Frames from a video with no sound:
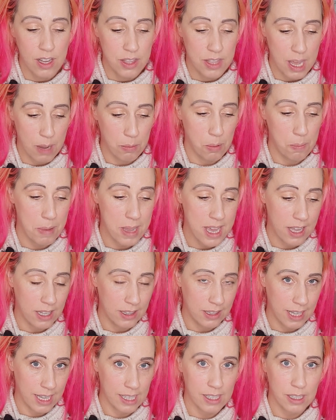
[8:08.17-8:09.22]
there will be a
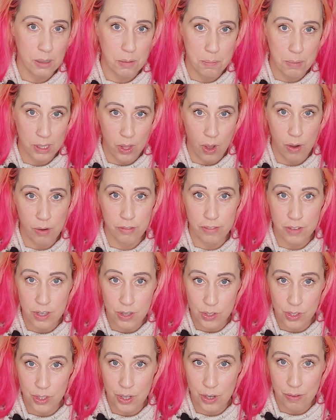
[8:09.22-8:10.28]
link below for
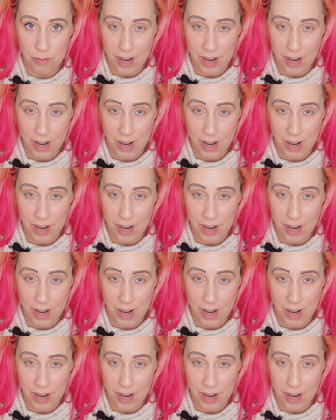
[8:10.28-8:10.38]
you to